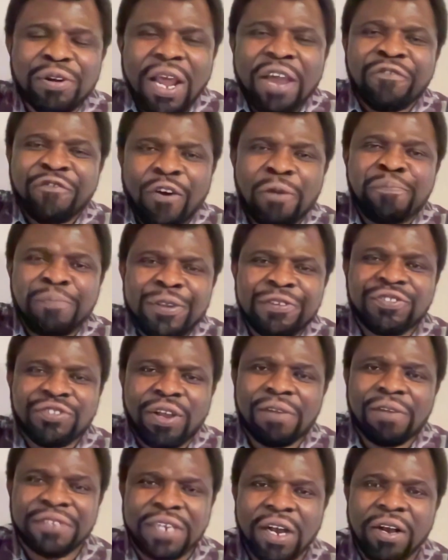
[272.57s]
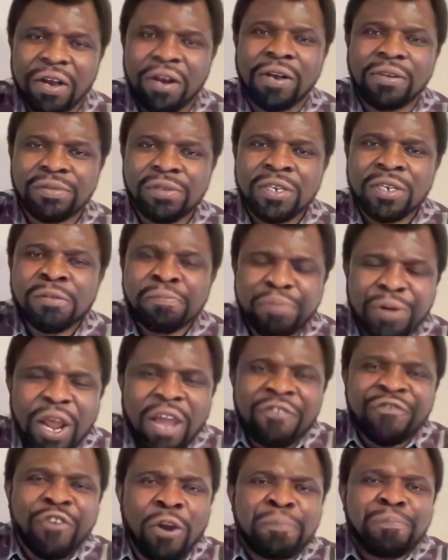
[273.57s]
for peace of God. Pray
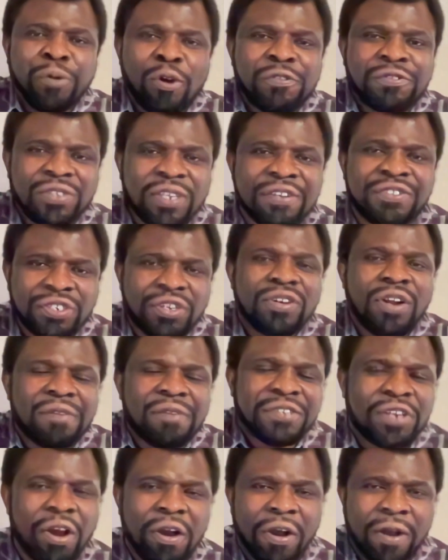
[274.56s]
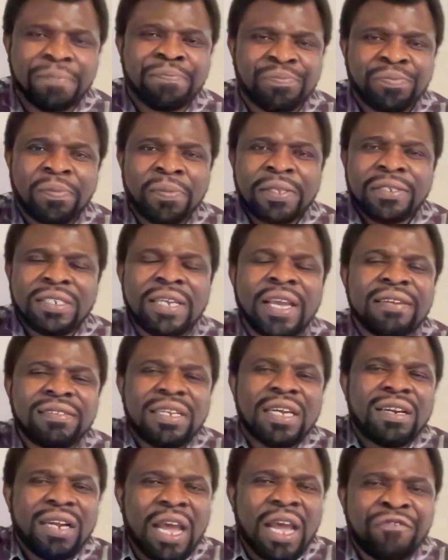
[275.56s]
for protection of God. In
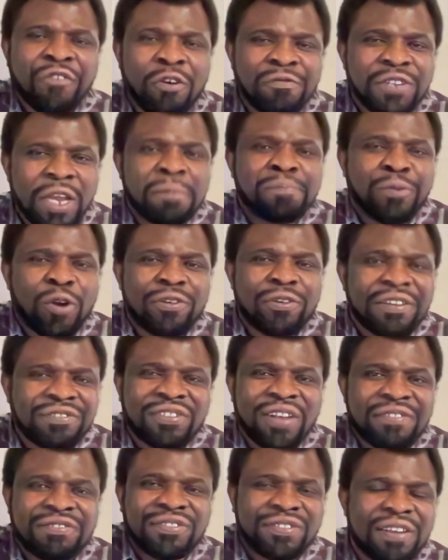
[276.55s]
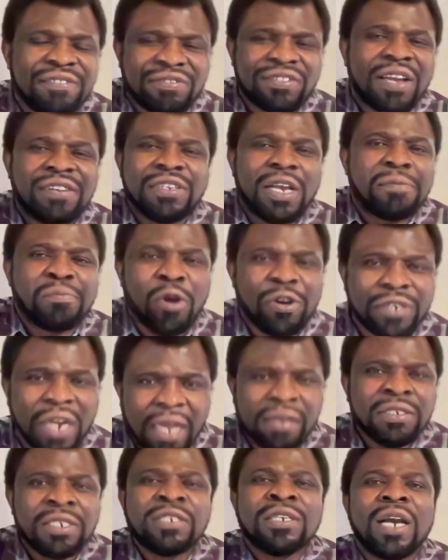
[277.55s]
the life of your brothers and sisters, your mother
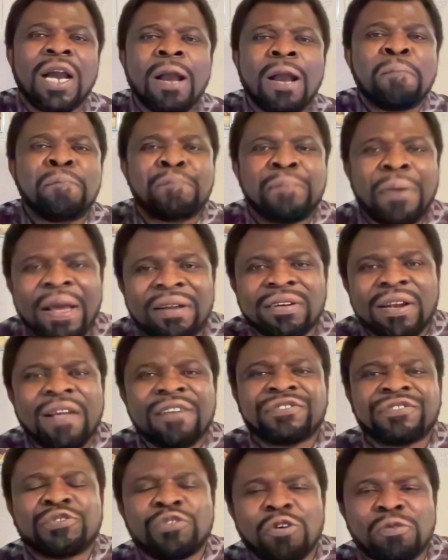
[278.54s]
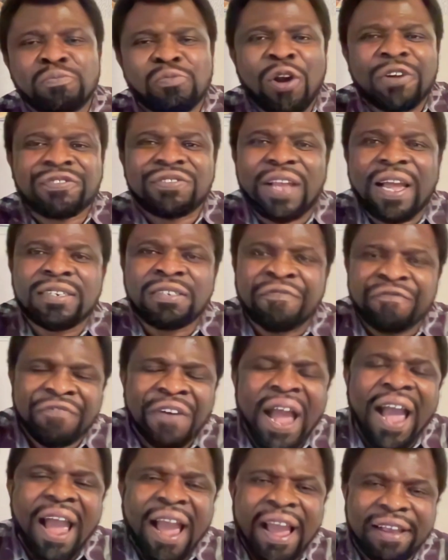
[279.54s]
and parents, you must
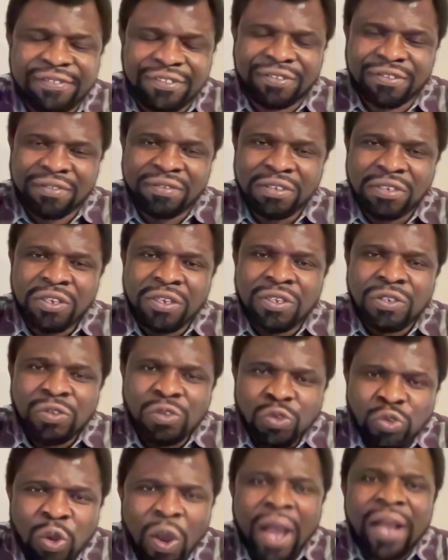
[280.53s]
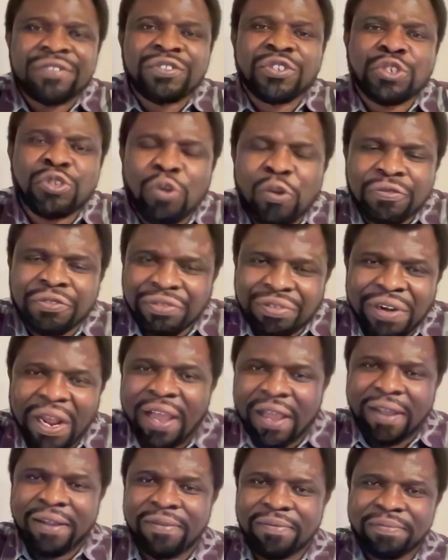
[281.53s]
advise your
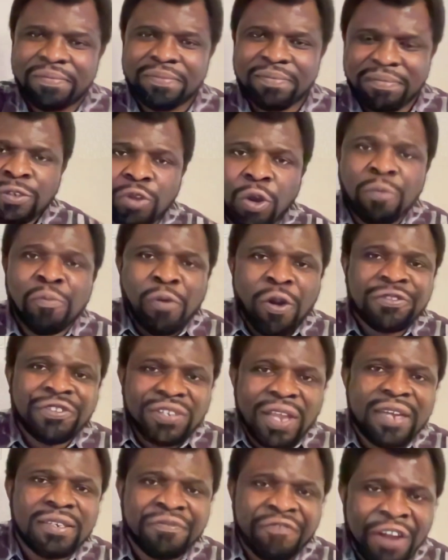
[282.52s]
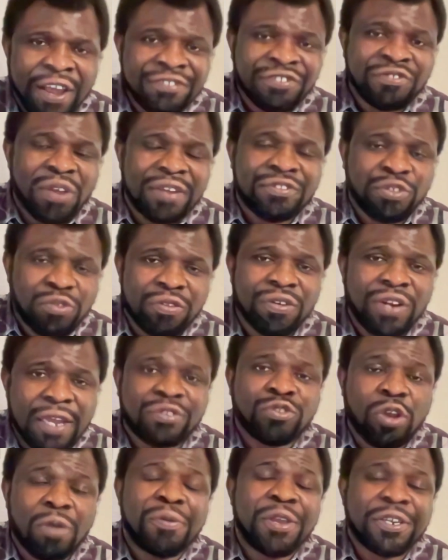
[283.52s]
children. You must advise your children
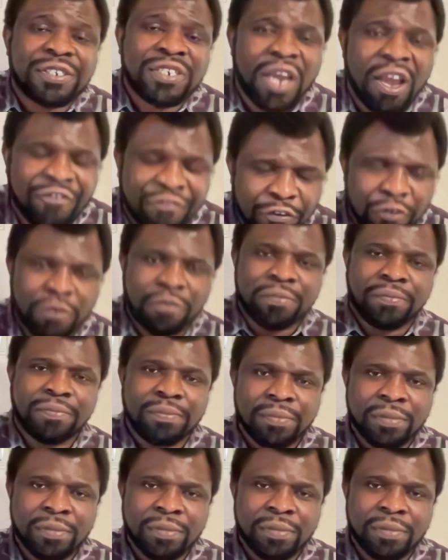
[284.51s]
to be careful.